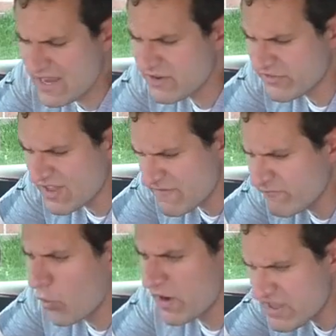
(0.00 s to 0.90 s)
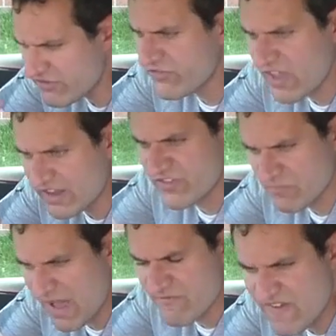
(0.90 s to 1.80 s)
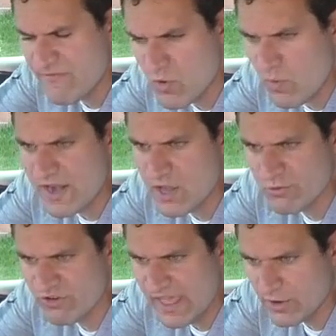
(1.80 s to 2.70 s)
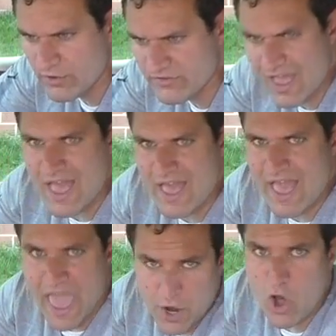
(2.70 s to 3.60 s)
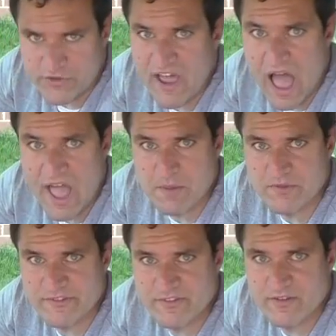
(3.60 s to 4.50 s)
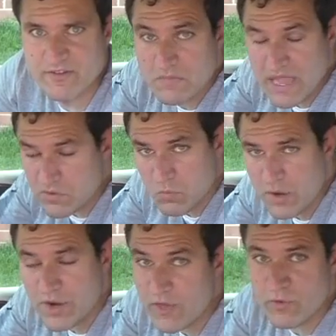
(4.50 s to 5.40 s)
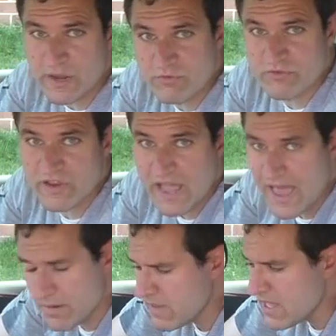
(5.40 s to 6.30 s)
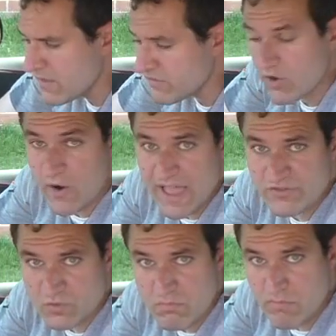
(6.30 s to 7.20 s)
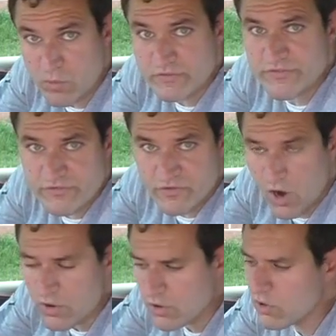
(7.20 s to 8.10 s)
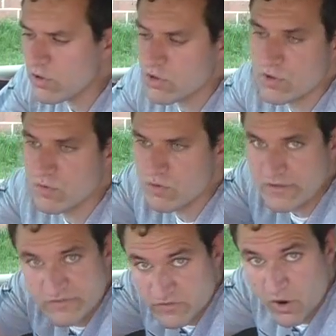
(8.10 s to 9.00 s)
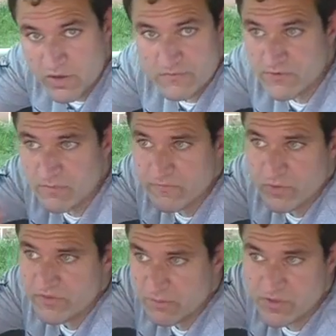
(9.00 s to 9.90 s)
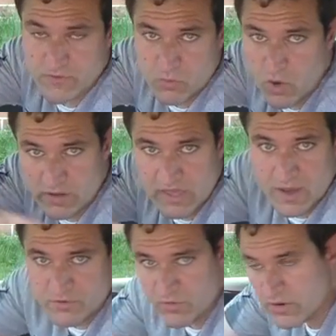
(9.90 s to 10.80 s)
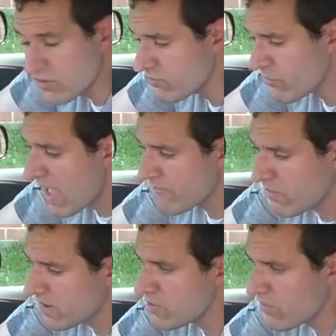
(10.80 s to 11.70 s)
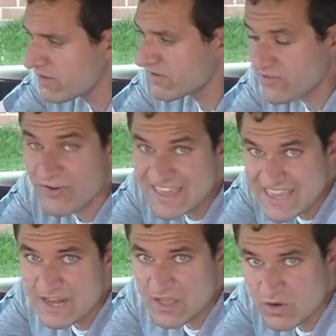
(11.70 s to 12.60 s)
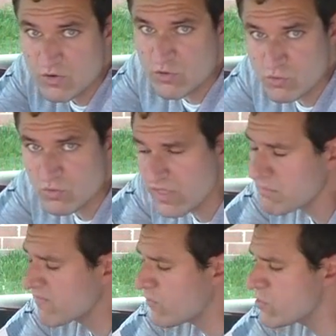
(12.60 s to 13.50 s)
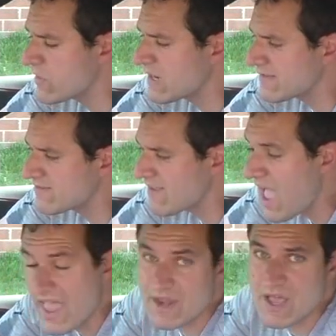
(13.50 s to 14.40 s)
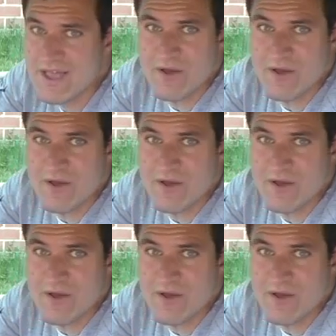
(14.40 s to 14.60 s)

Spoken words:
I need to see 46 of my favorite radio channels at all times. And one other interesting item, this car has a remote starter. You can start it from, for example, if you're walking up to it in your driveway and you want it to start heating or cooling before you get inside.